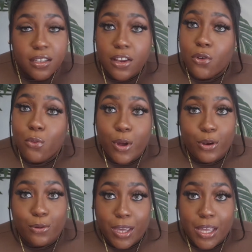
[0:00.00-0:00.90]
that don't want
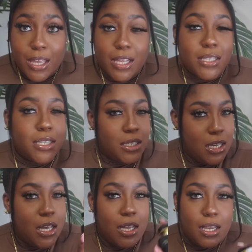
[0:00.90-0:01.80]
no kids.
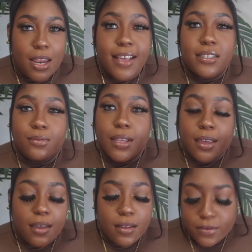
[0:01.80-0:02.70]
That's what it
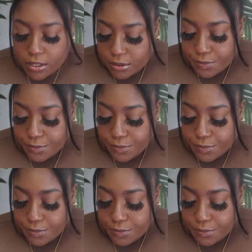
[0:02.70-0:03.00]
gives.